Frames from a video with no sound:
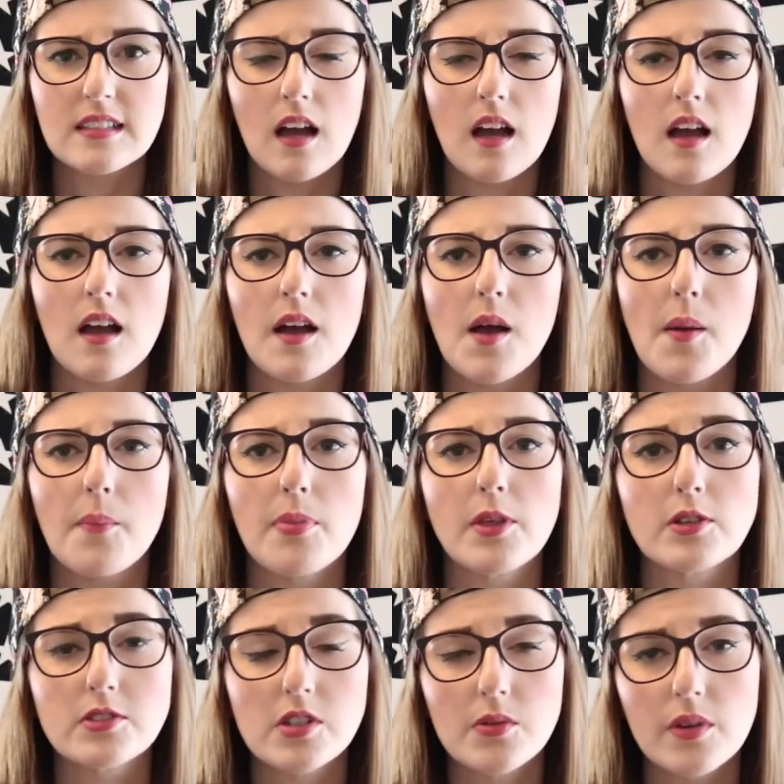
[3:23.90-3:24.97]

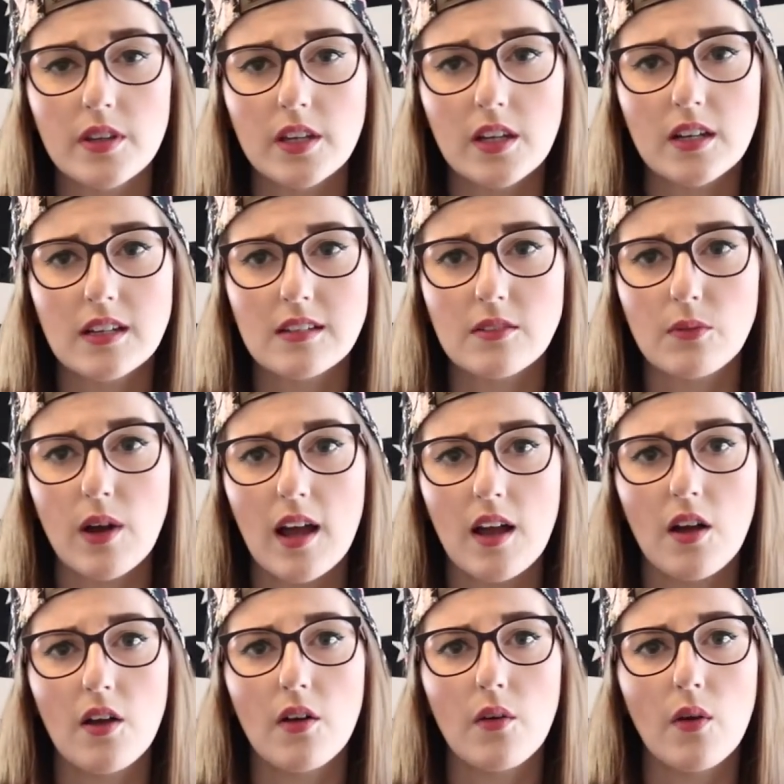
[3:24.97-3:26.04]
Those are really good as
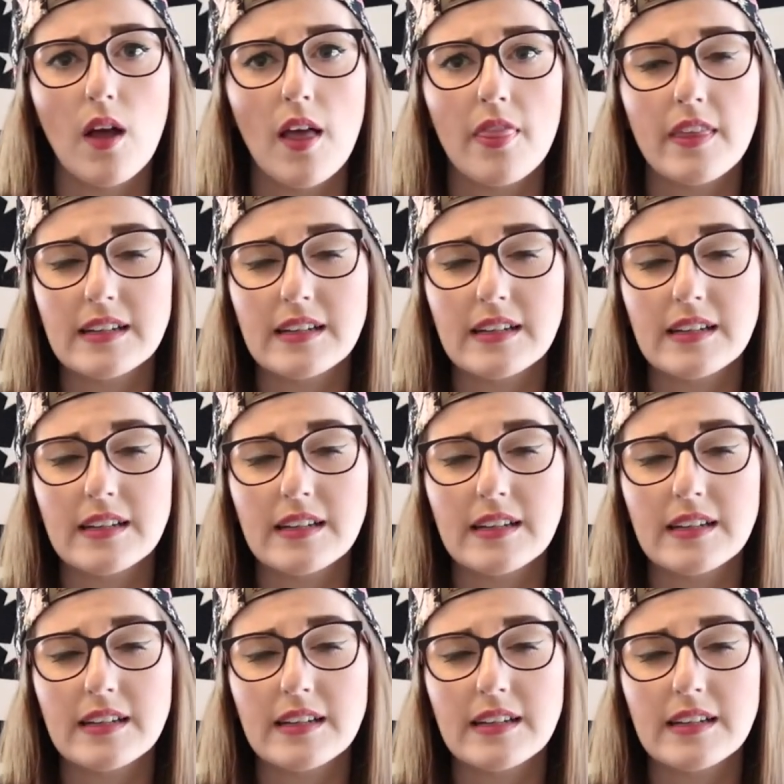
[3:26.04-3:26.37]
well.